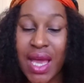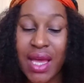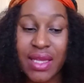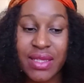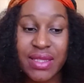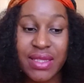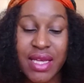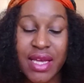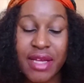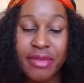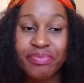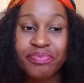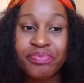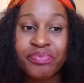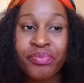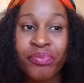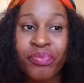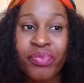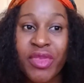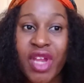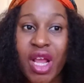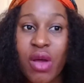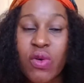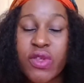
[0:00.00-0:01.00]
And then
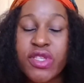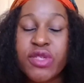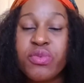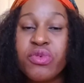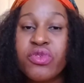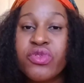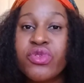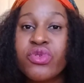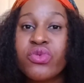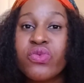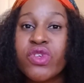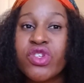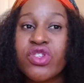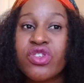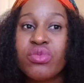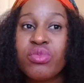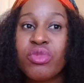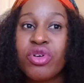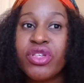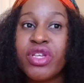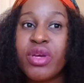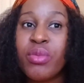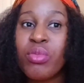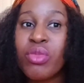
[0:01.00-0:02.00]
I was supposed to
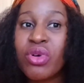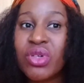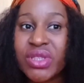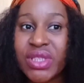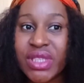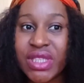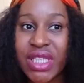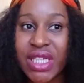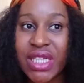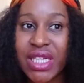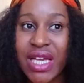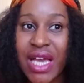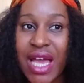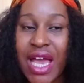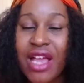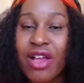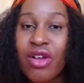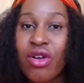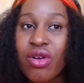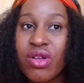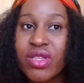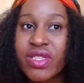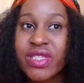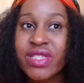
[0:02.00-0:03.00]
resume on a Monday. I
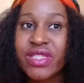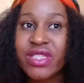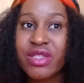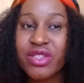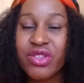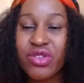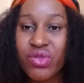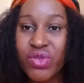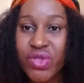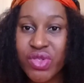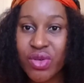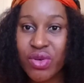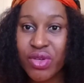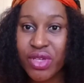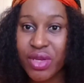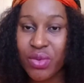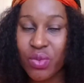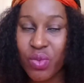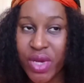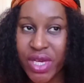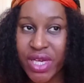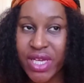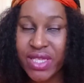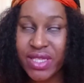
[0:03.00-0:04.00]
got the news on a
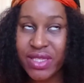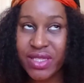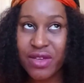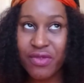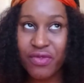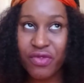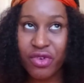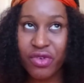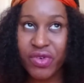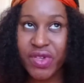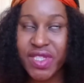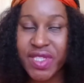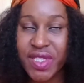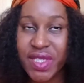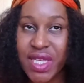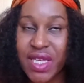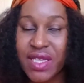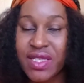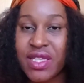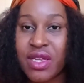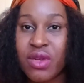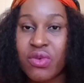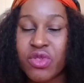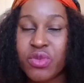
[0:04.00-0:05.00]
Wednesday, for
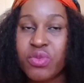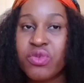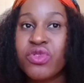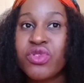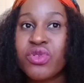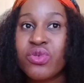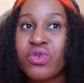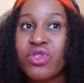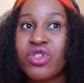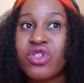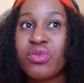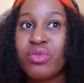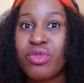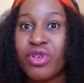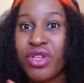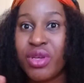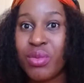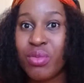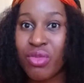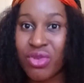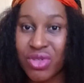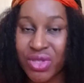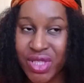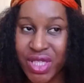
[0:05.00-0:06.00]
instance, I was supposed to resume on a
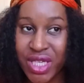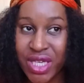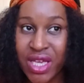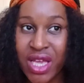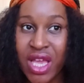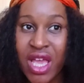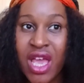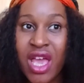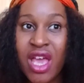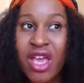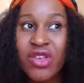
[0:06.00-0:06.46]
Monday.